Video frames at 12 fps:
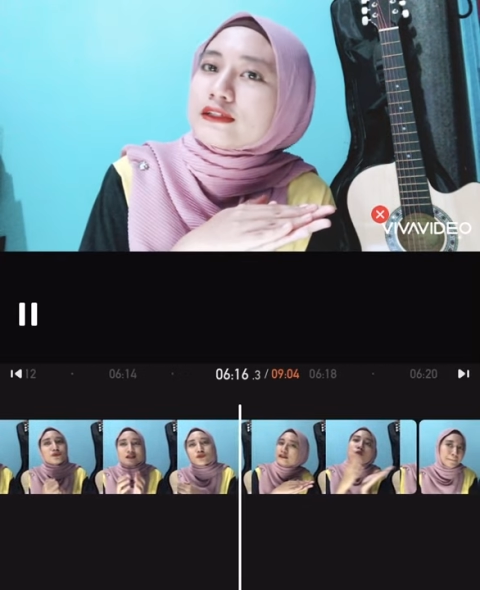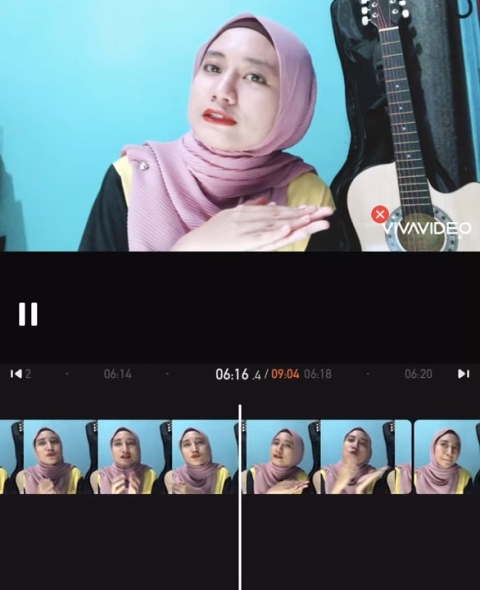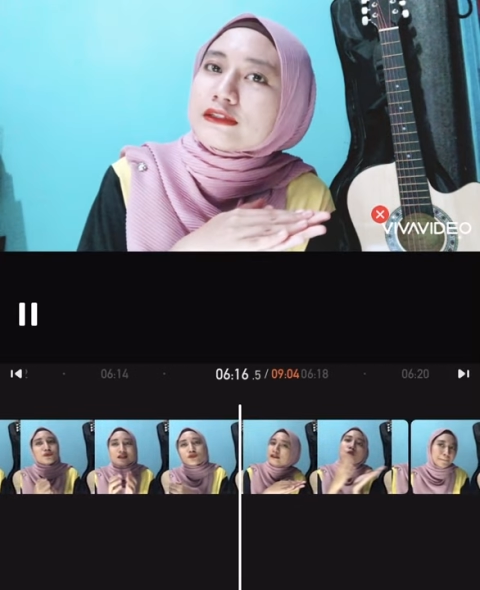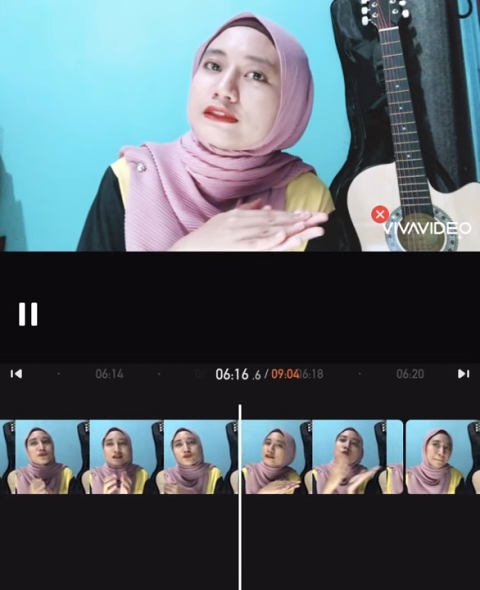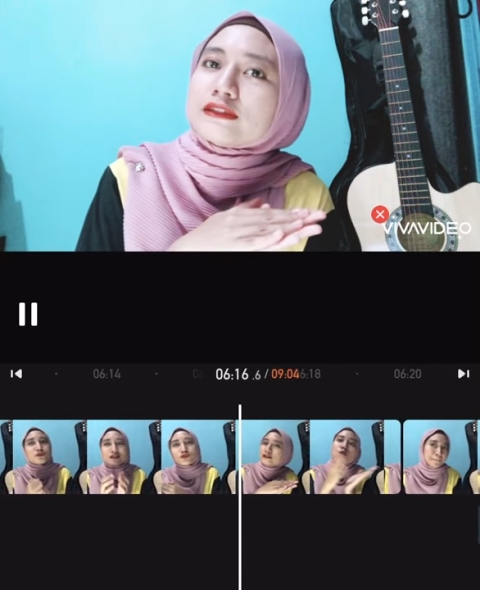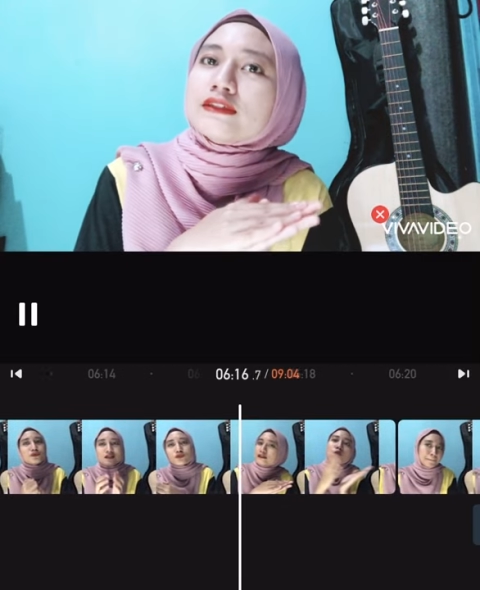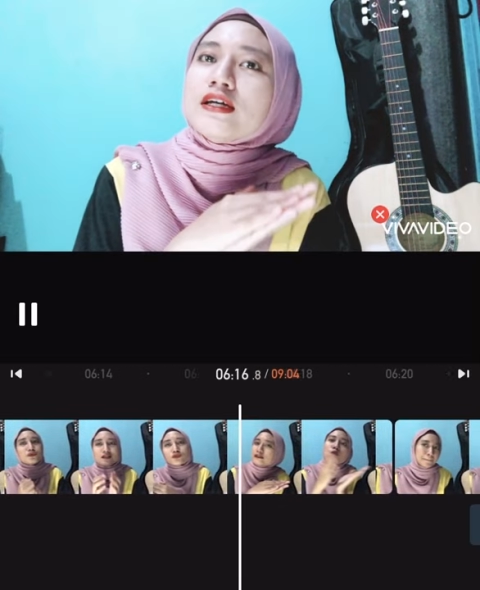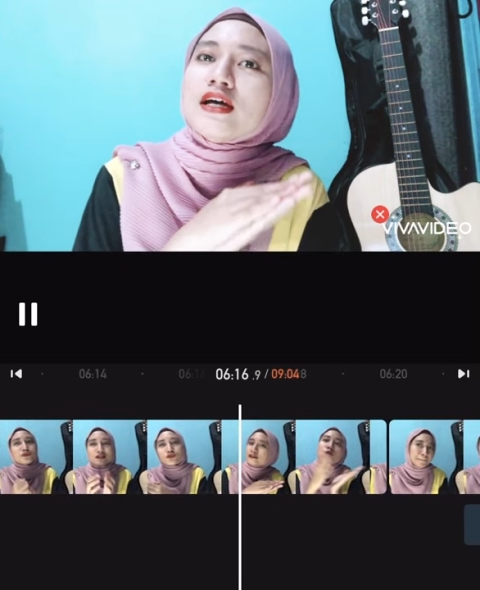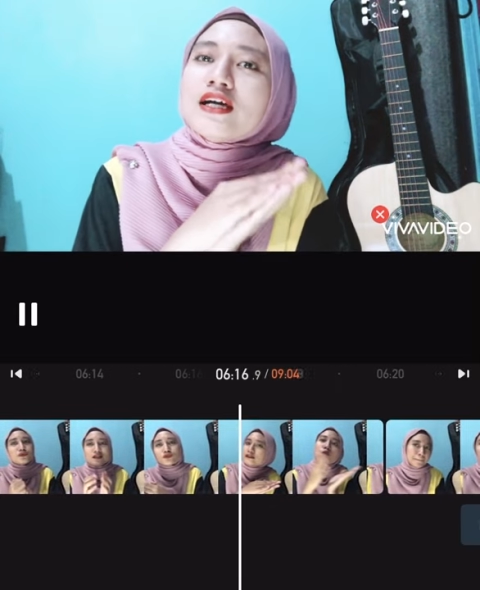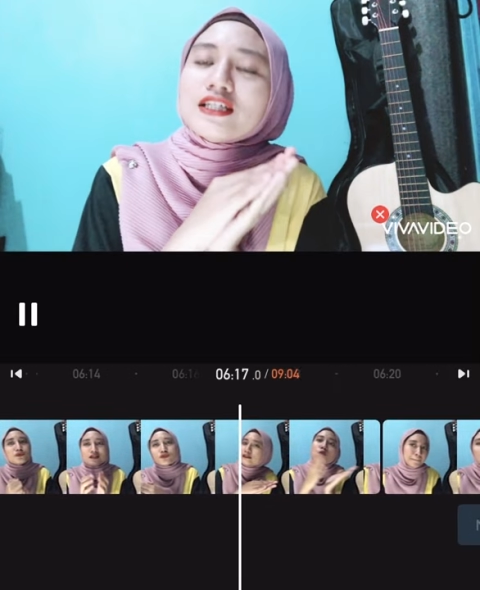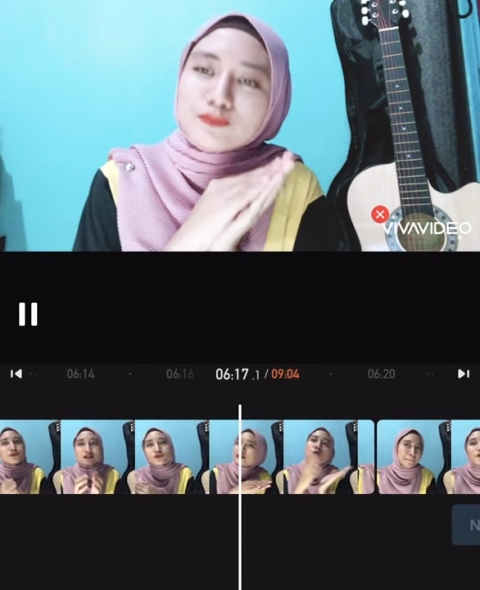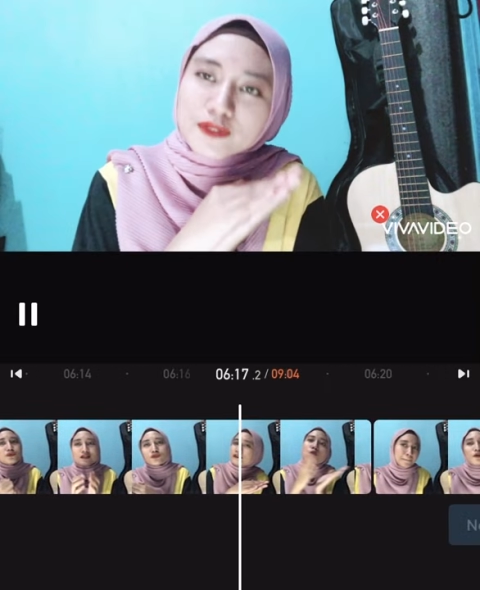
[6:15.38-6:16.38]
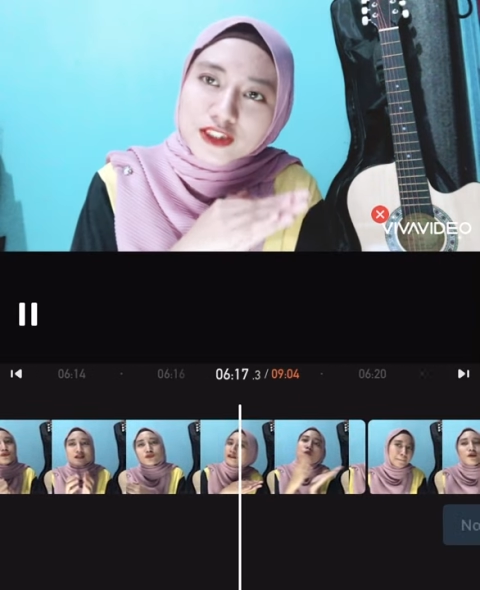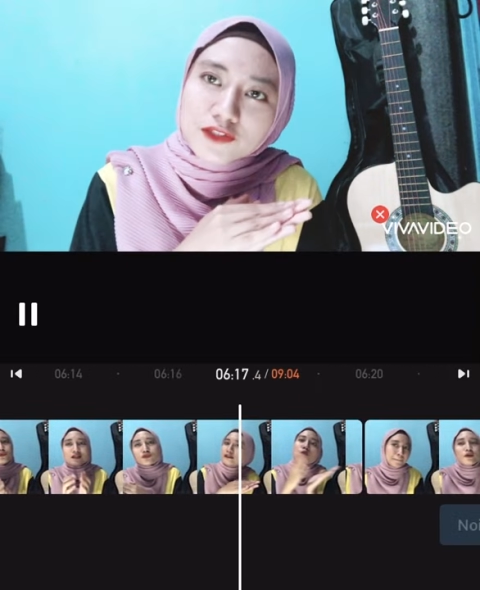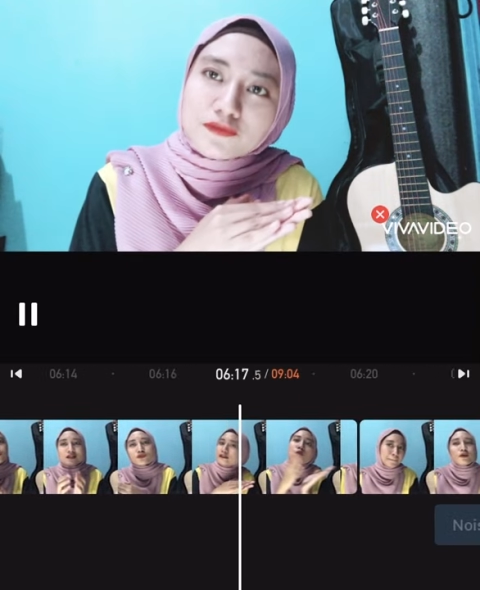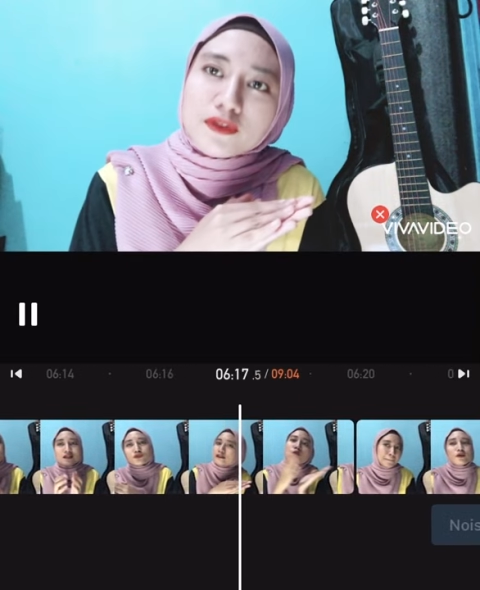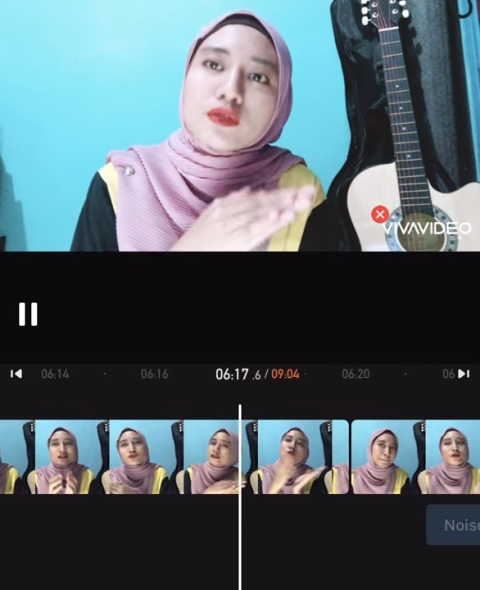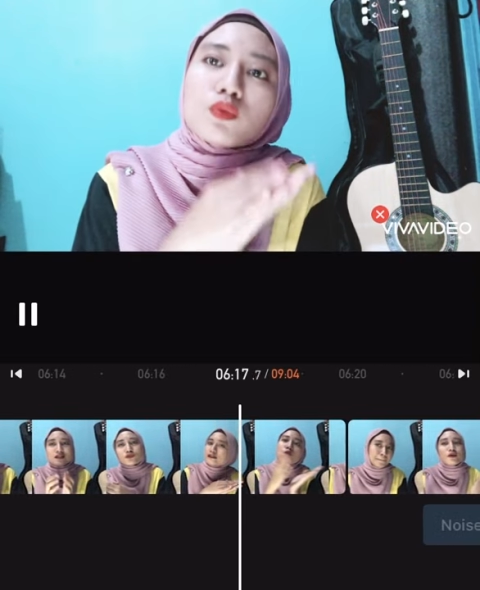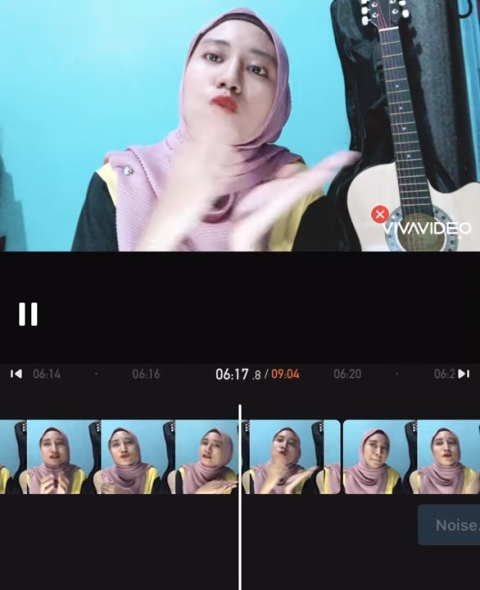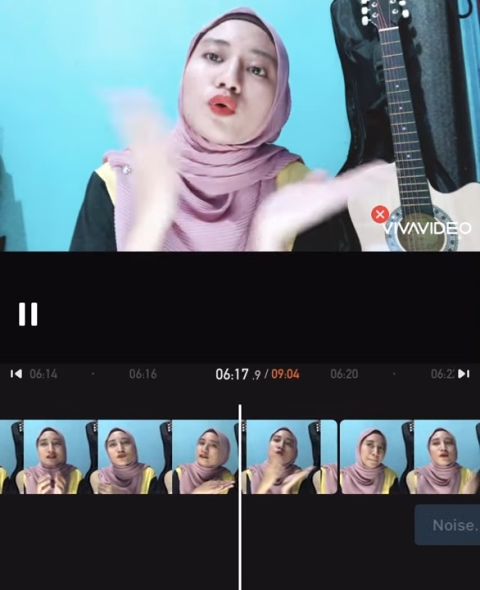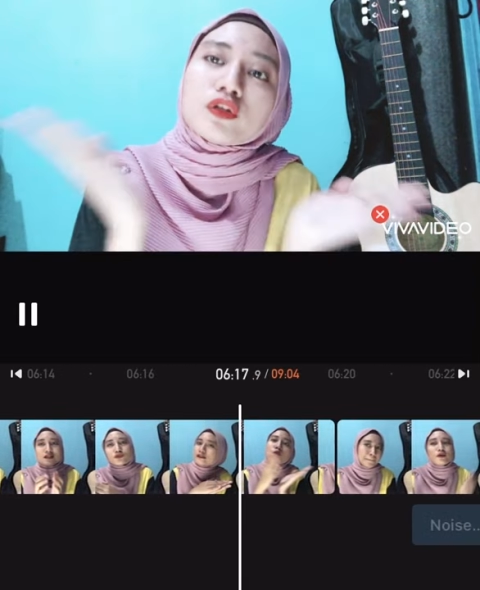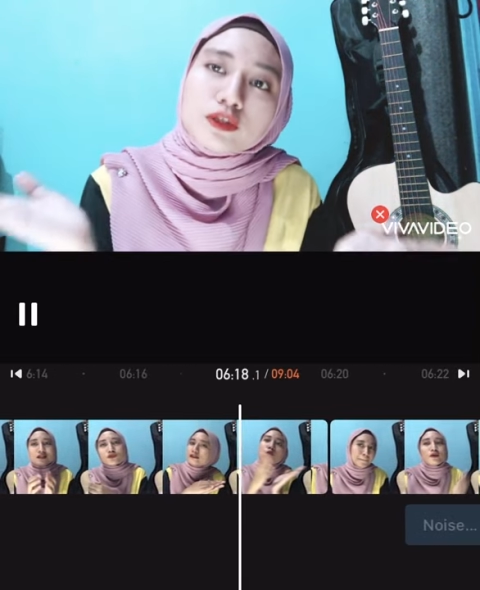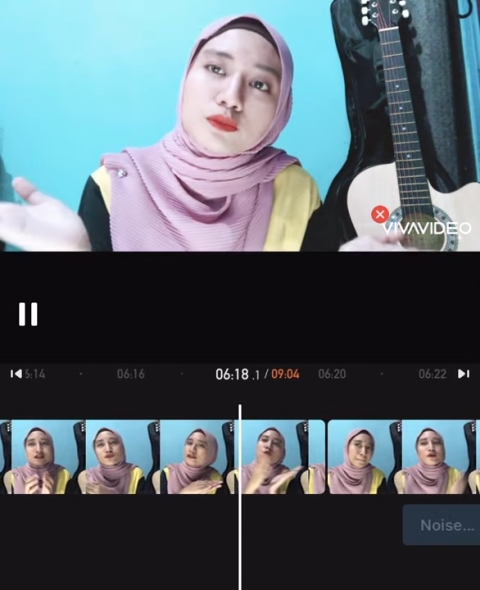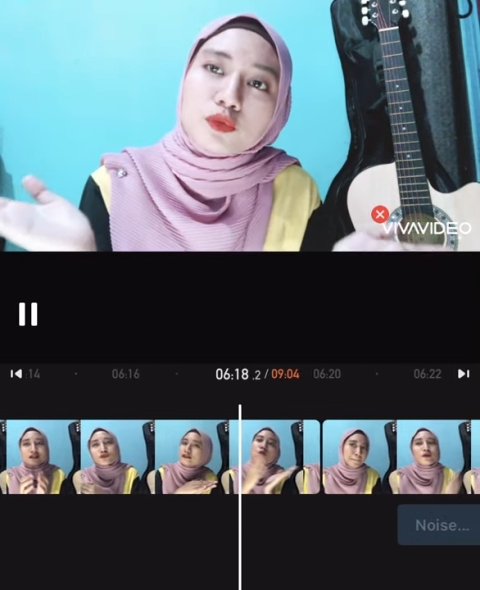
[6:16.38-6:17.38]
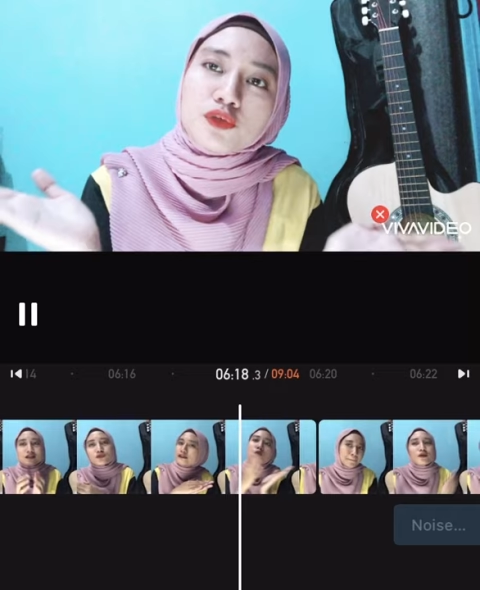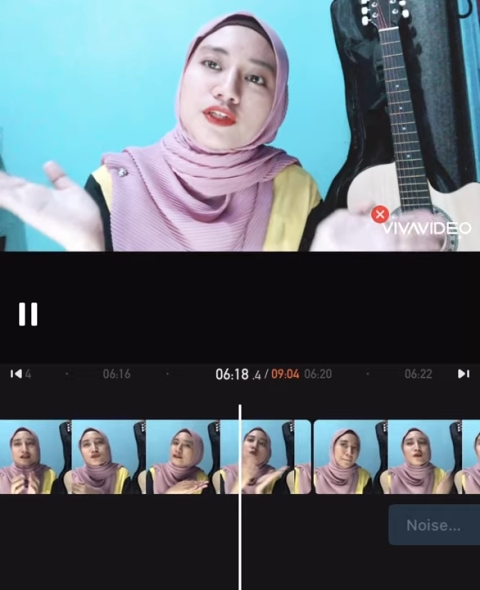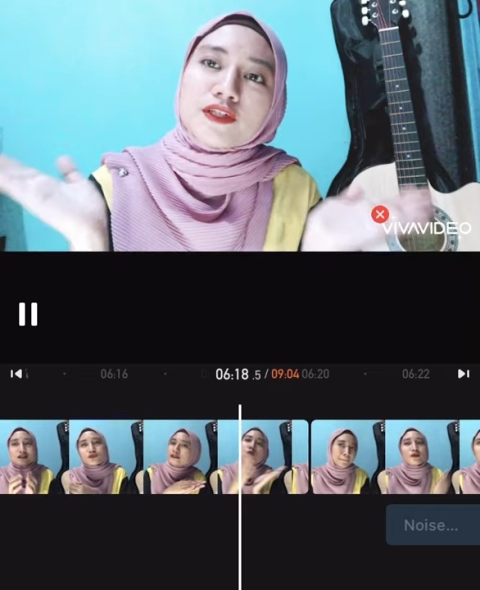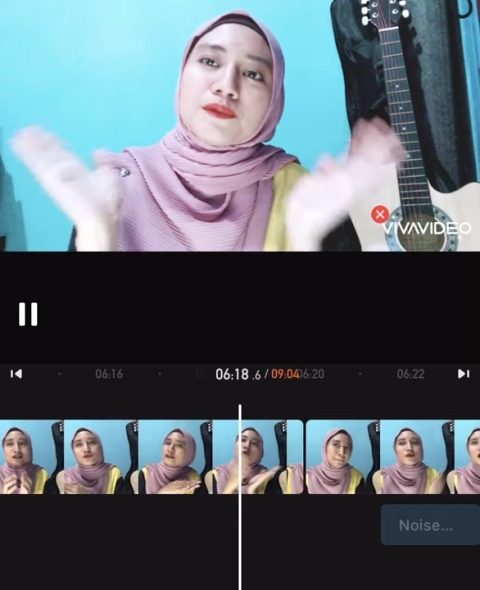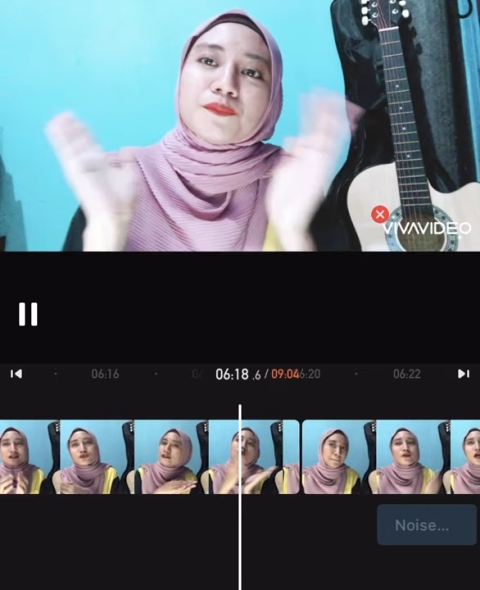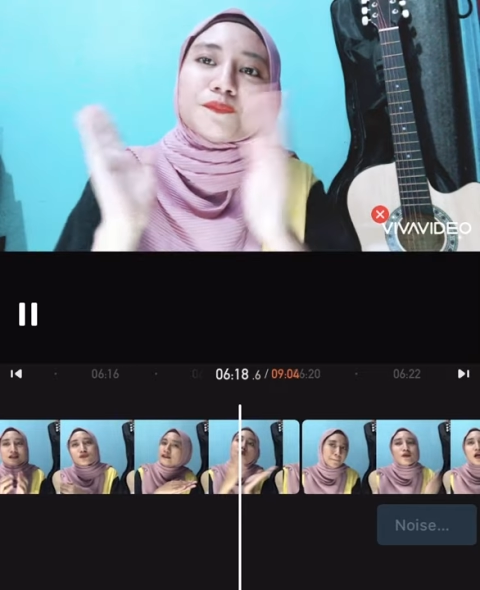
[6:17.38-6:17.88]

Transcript: a specific water body.